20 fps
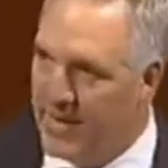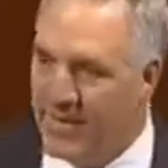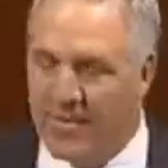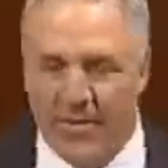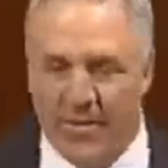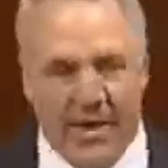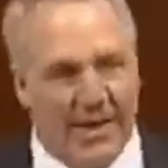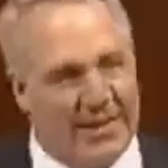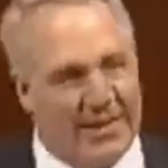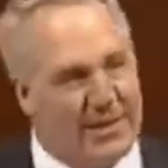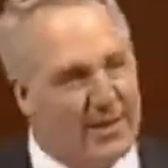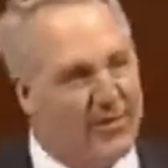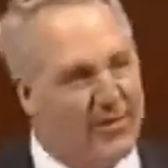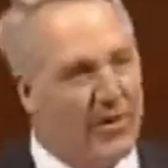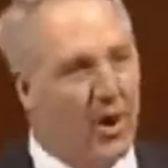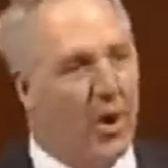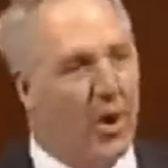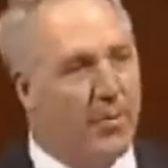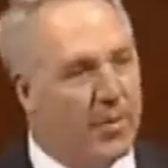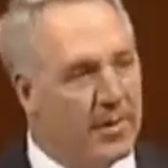thus
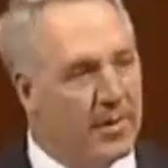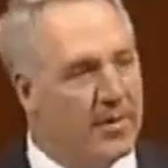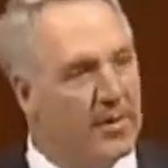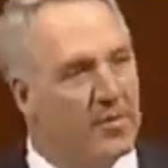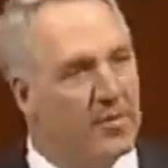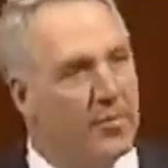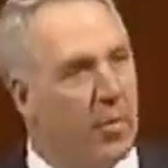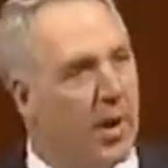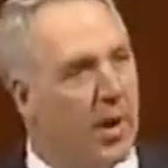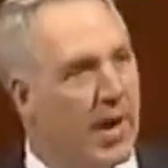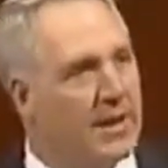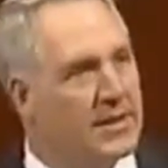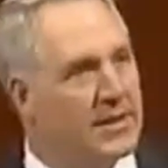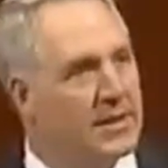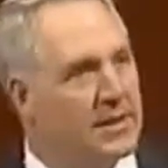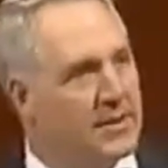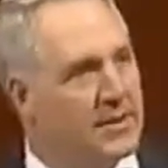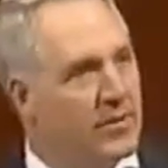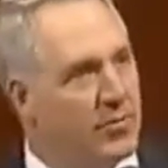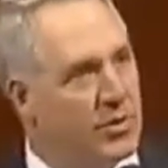developing this
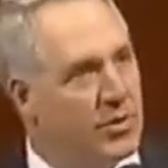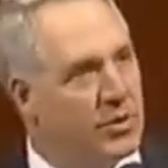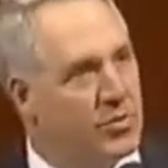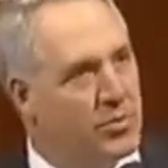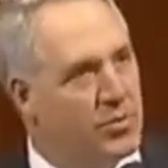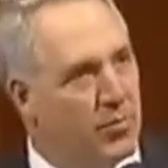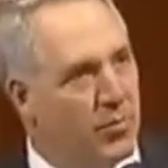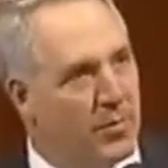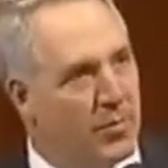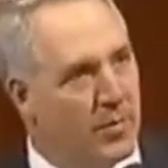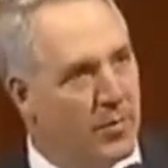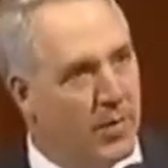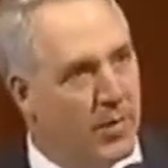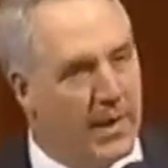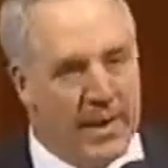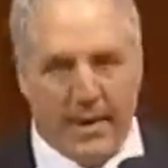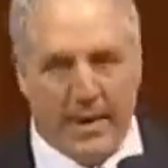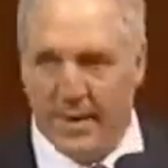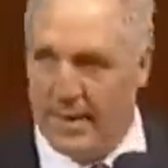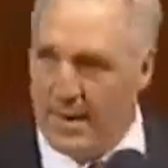process of which
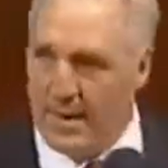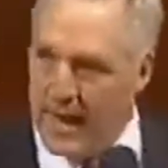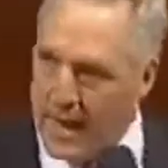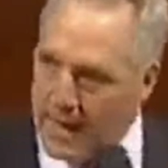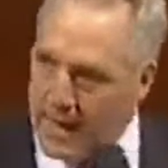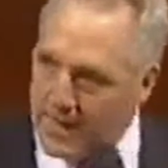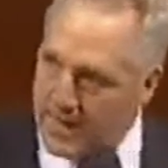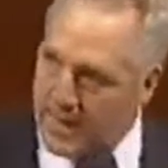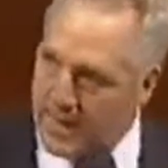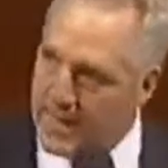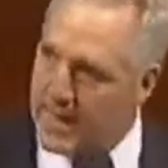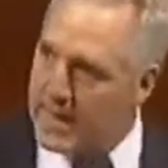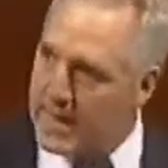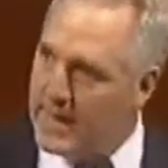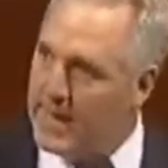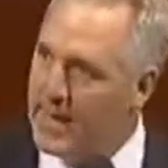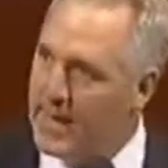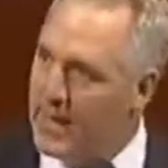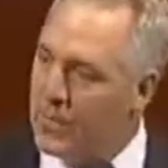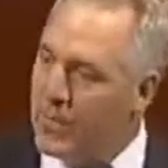we nominate
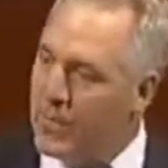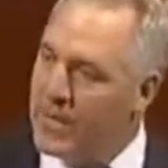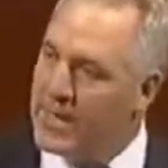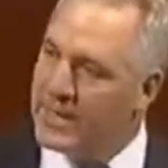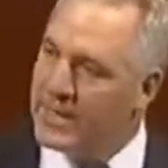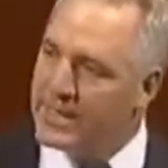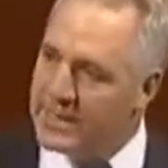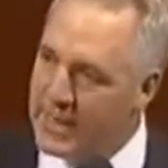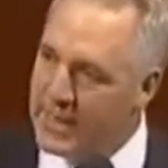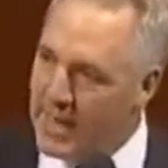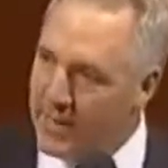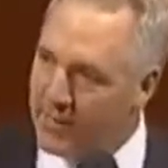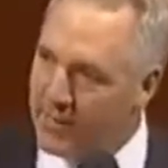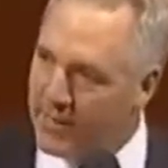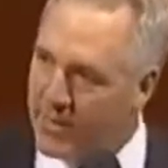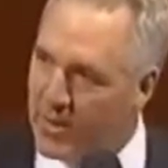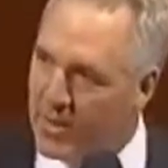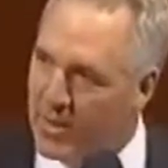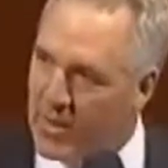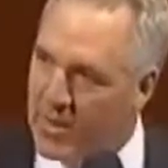and we
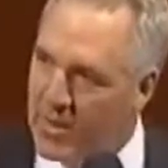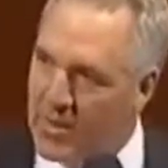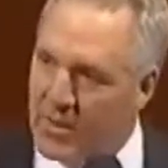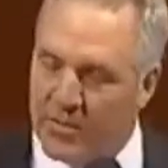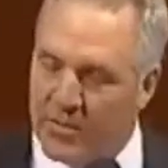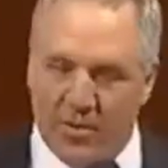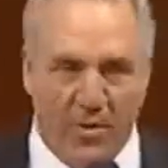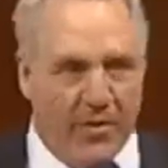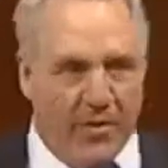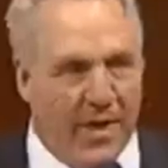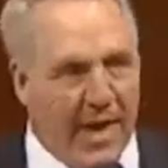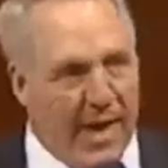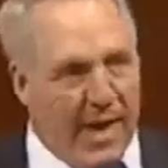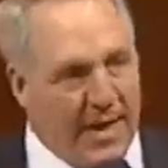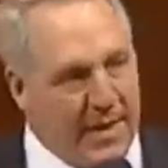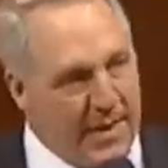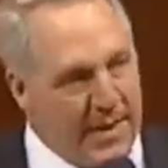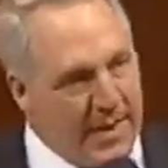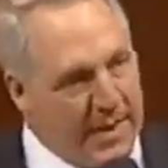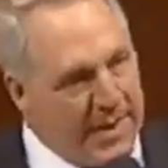accept, so
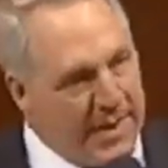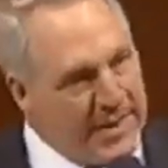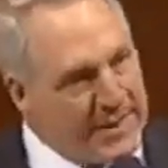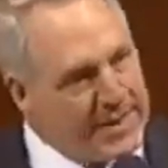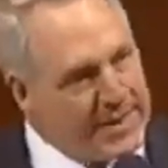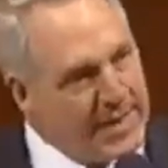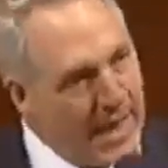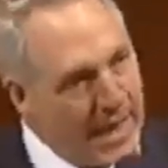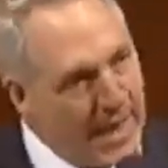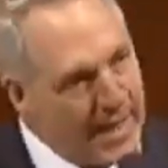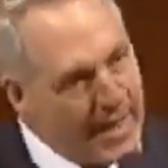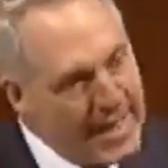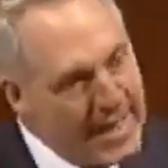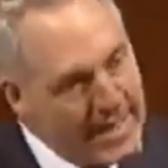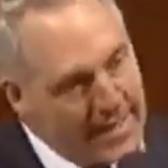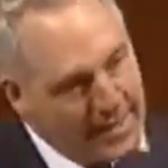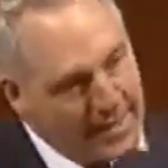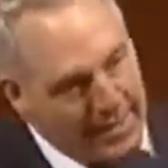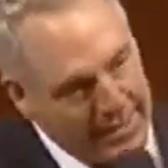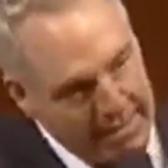that it's not
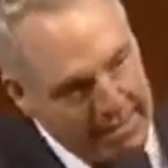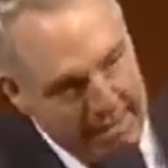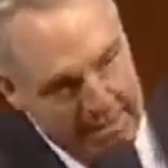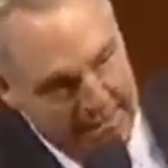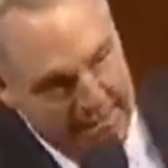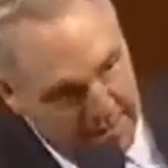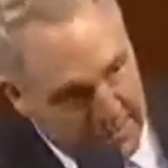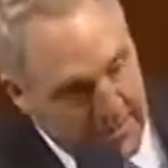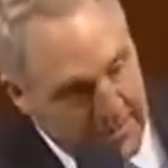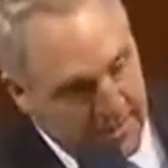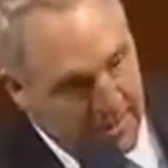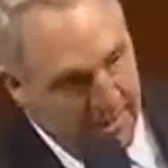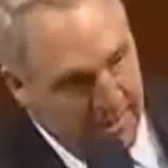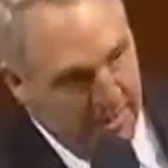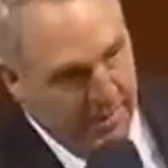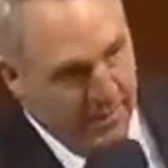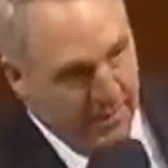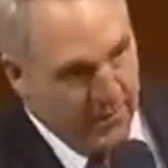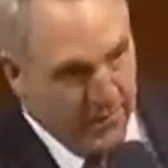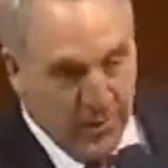an elite
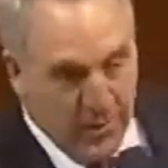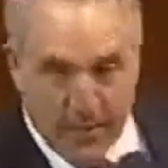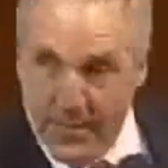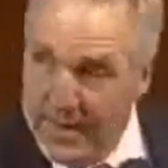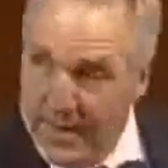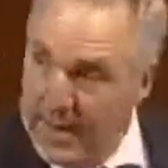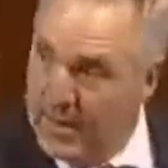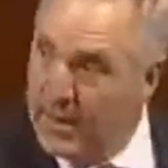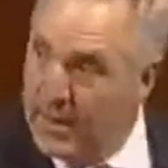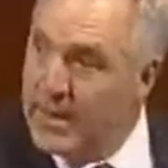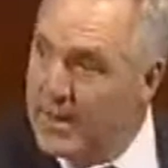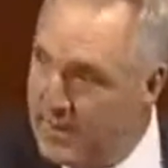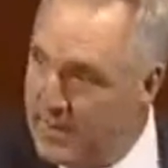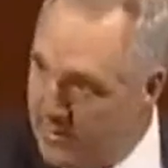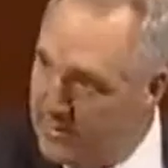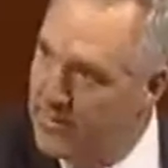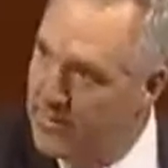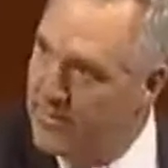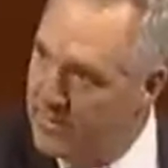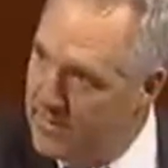from the
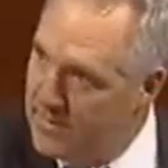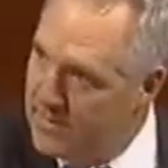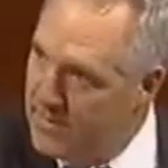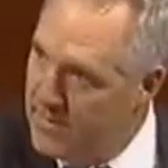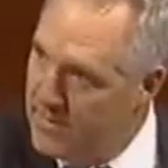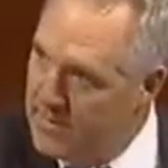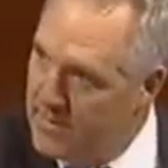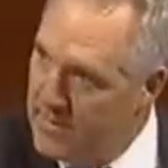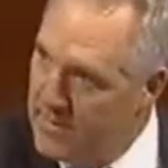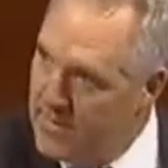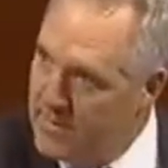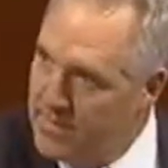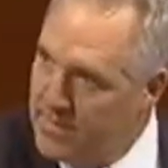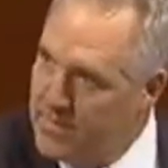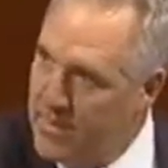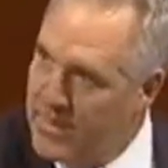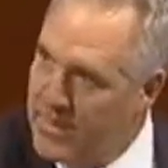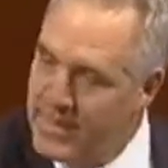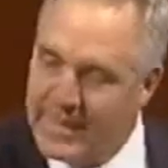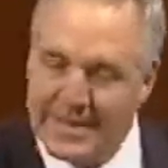elite,
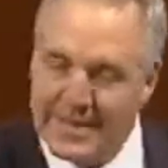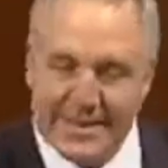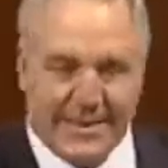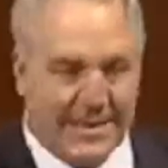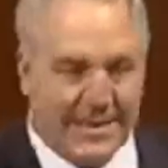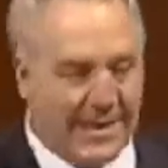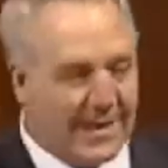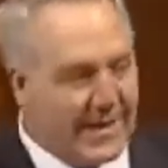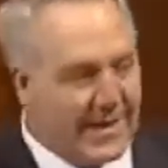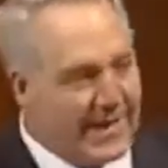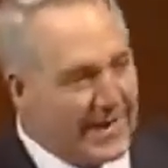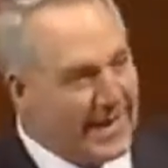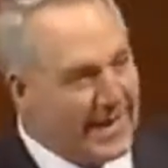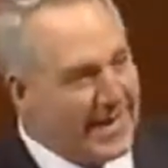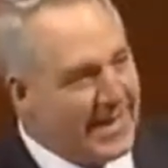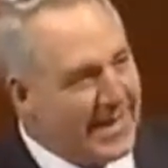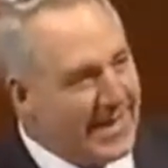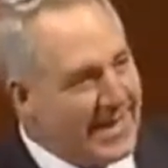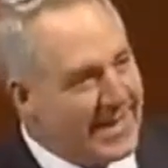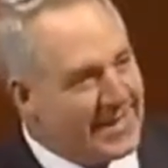but it's
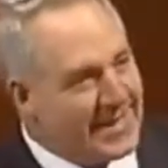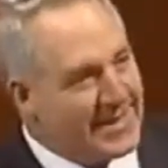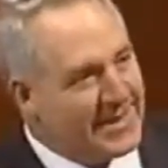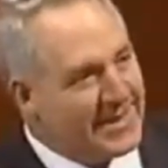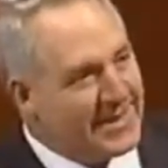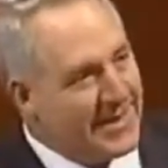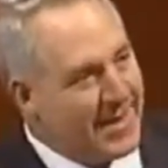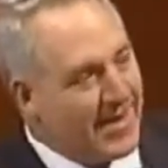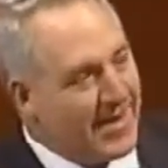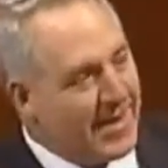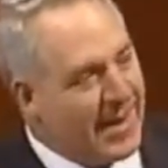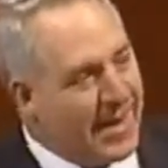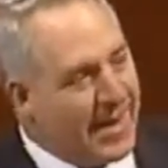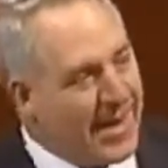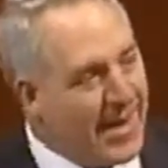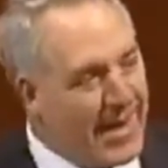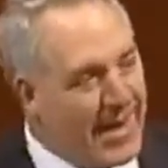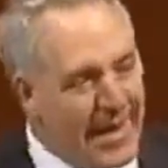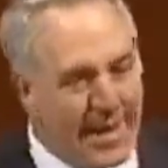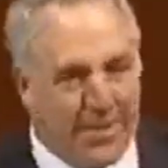
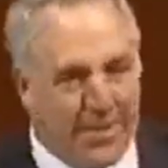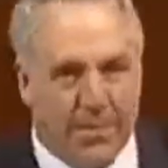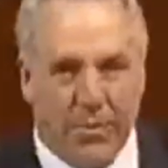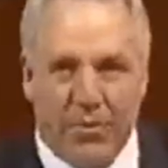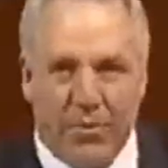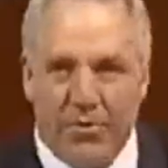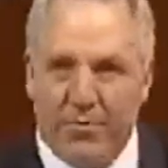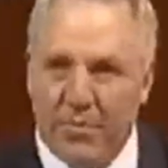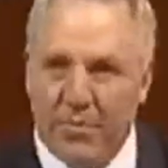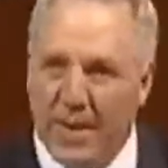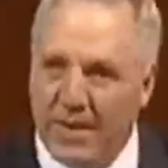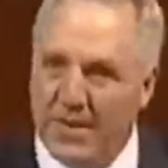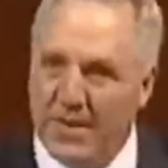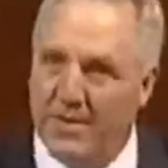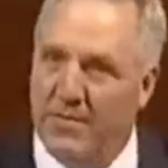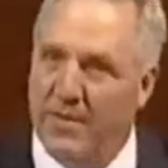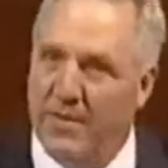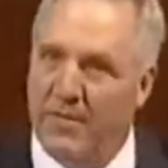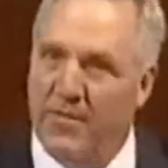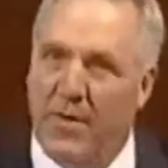a
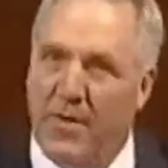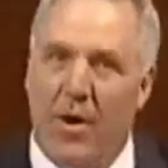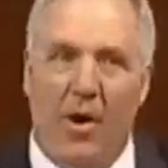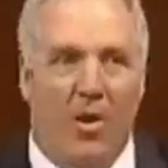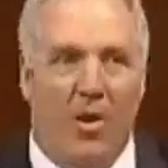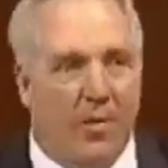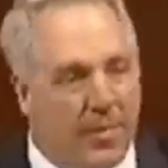perspective of all